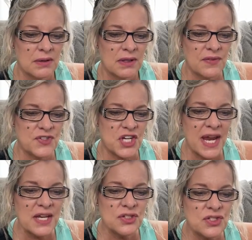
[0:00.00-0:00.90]
They've
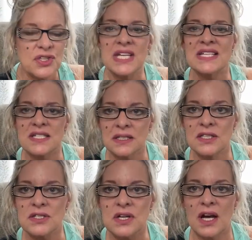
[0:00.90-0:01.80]
changed things in
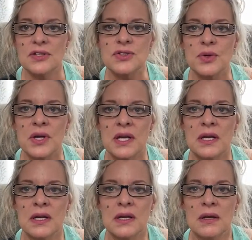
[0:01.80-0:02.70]
this country
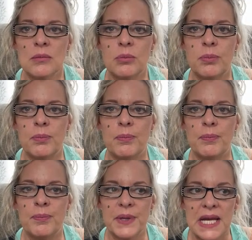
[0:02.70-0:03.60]

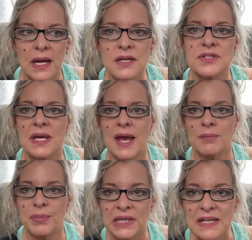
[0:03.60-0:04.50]
because they had
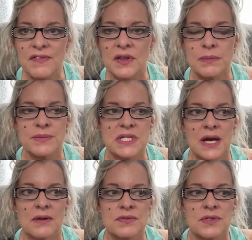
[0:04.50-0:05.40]
belief in
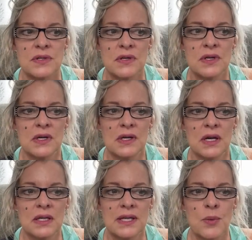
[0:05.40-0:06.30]
themselves
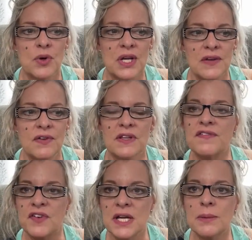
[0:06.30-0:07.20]
and they were given the
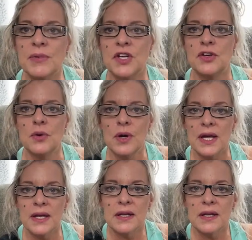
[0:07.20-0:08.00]
freedom to do it.